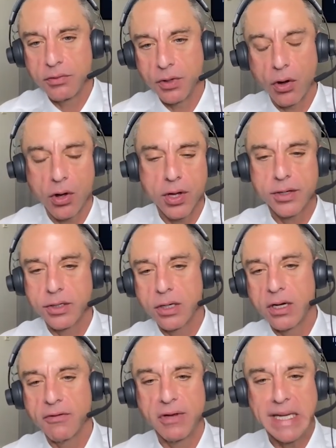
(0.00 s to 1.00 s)
on and
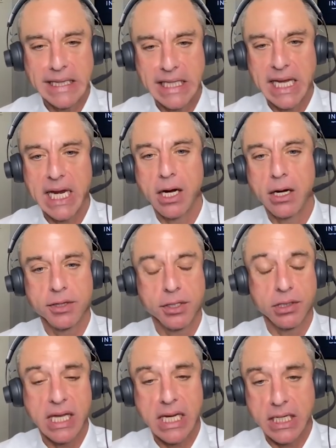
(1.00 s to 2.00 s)
off in the air. They're
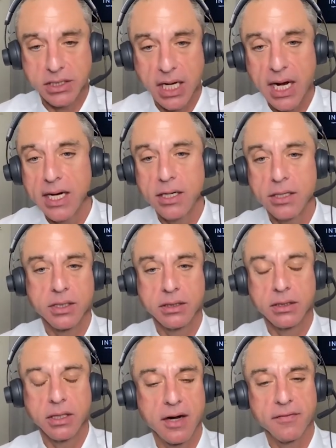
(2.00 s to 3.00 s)
getting tired. A
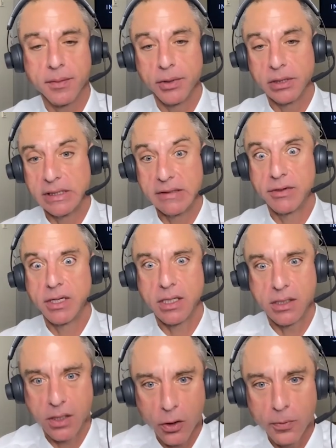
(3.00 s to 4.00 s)
of them are living on
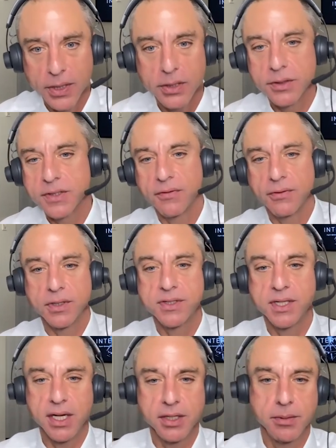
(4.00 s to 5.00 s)
go pills for
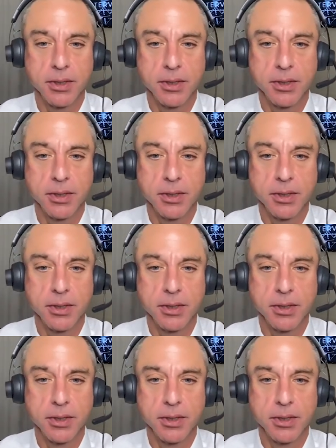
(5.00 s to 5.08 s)
extended